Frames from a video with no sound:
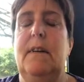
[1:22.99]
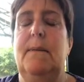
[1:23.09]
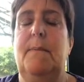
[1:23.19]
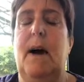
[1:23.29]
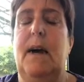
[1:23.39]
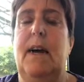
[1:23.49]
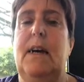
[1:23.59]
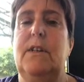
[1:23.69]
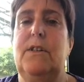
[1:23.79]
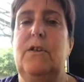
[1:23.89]
my
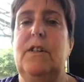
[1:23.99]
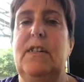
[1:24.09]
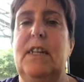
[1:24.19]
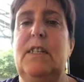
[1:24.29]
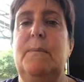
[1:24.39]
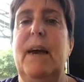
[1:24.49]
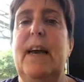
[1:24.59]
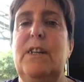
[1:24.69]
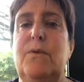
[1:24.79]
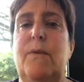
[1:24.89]
consultant said to me,
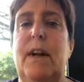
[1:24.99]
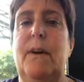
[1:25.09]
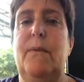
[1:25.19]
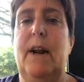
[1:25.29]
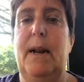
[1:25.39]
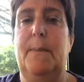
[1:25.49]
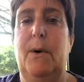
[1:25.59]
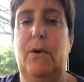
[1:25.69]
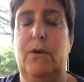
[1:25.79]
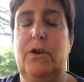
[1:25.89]
it's really
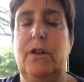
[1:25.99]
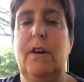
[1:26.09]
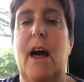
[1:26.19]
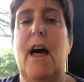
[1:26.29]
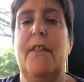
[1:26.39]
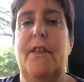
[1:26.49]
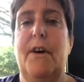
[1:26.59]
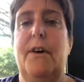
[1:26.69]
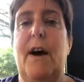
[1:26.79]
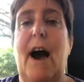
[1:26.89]
important
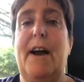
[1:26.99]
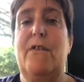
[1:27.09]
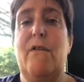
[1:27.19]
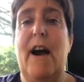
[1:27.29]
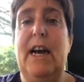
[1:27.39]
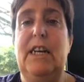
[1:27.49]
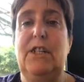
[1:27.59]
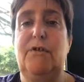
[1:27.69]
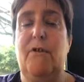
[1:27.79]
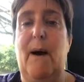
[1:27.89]
that I
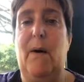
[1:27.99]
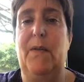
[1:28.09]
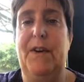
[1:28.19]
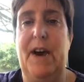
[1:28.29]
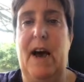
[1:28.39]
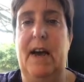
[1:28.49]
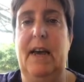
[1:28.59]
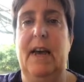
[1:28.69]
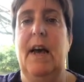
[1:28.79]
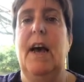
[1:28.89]
graze throughout the
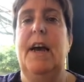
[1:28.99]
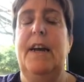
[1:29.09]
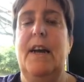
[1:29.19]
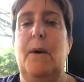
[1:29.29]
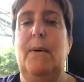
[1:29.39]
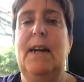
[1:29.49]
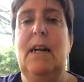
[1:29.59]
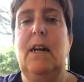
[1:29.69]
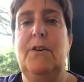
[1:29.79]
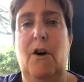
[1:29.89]
day, you know,
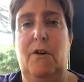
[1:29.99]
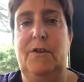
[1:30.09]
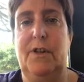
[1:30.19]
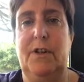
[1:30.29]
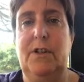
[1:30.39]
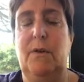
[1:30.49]
little and often.